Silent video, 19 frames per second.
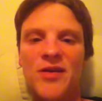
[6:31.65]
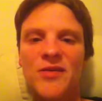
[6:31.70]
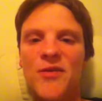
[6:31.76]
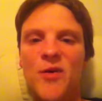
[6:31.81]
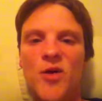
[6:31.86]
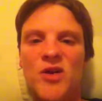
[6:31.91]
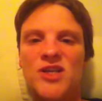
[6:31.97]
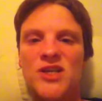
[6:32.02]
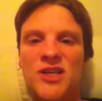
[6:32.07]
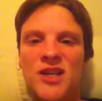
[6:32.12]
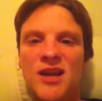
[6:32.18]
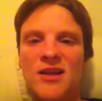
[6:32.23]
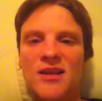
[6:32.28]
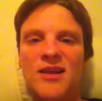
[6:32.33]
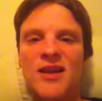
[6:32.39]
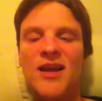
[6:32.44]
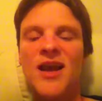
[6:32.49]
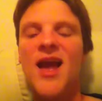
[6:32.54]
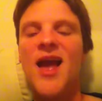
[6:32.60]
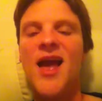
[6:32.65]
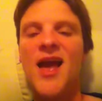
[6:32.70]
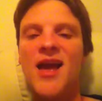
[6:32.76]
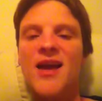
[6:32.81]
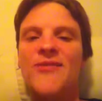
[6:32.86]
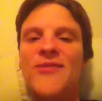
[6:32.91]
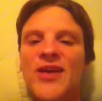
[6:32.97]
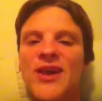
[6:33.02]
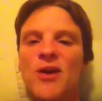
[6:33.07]
Unfortunately,
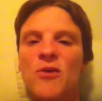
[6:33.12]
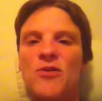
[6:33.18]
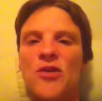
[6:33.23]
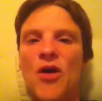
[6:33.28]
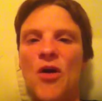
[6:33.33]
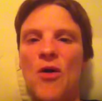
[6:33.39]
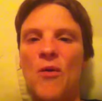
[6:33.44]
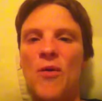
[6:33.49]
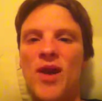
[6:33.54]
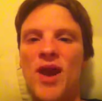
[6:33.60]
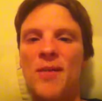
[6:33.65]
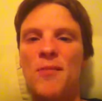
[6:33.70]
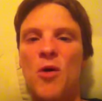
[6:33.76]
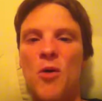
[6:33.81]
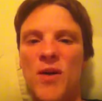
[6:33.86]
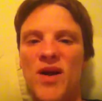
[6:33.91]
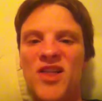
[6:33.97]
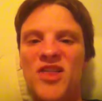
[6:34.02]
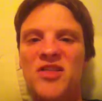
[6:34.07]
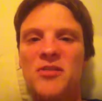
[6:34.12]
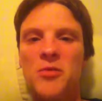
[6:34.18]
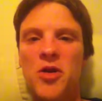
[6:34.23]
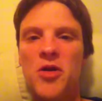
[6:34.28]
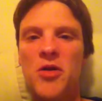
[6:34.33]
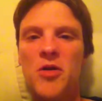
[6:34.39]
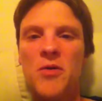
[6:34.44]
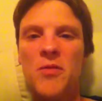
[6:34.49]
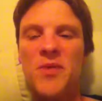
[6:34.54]
A, they don't know what I'm going
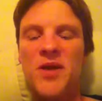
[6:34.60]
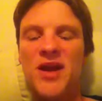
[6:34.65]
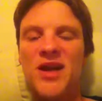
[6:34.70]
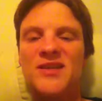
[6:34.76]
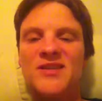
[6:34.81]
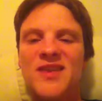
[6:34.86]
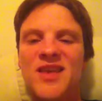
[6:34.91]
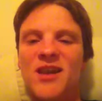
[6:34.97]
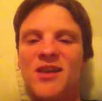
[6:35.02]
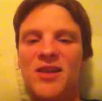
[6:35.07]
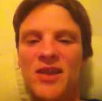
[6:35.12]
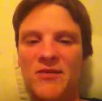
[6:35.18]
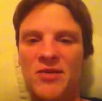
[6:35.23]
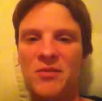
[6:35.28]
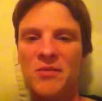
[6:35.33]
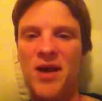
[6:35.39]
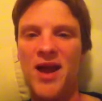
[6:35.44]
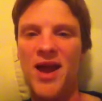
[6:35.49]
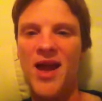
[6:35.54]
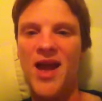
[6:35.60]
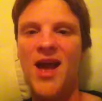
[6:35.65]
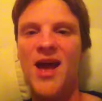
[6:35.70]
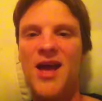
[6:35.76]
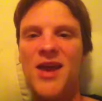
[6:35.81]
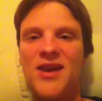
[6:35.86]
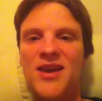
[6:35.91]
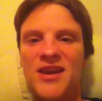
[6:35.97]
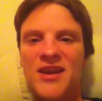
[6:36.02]
through because they don't live in my
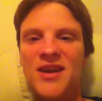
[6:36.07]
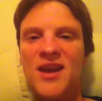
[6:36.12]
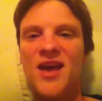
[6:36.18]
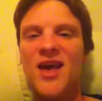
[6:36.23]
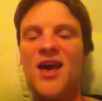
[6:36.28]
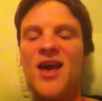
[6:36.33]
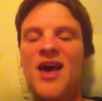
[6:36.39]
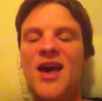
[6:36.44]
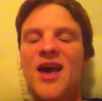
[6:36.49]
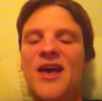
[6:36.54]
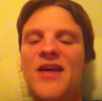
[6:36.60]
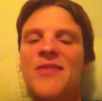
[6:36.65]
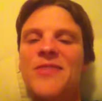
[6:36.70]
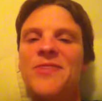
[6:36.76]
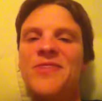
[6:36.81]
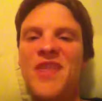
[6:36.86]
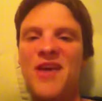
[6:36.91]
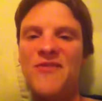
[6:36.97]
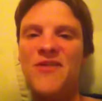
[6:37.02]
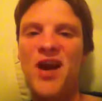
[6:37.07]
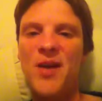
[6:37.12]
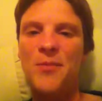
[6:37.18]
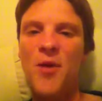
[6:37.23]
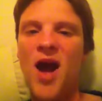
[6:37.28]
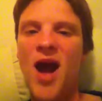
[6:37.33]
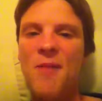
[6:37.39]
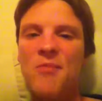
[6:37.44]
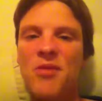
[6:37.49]
head and they've
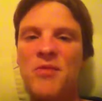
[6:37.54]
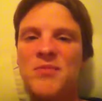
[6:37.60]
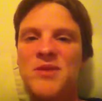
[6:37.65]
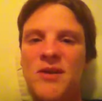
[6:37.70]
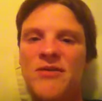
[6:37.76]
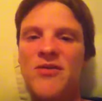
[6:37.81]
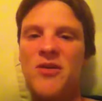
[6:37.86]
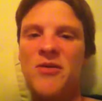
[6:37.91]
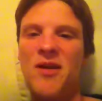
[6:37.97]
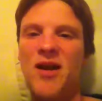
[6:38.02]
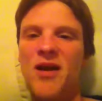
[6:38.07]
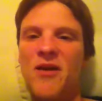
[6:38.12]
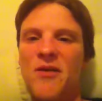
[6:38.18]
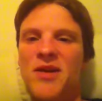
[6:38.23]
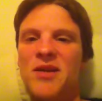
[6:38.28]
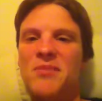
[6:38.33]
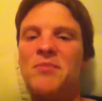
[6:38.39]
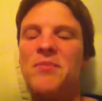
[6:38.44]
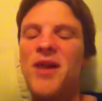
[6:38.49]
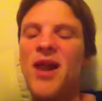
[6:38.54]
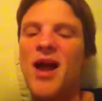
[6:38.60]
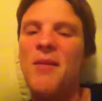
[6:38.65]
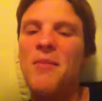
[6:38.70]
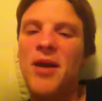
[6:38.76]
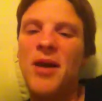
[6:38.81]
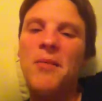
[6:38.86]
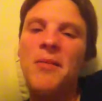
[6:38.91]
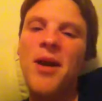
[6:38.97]
got problems of their own and blah,
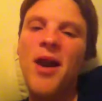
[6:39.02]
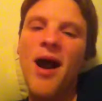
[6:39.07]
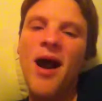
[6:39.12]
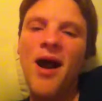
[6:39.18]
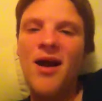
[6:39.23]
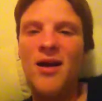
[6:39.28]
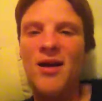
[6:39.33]
blah, blah.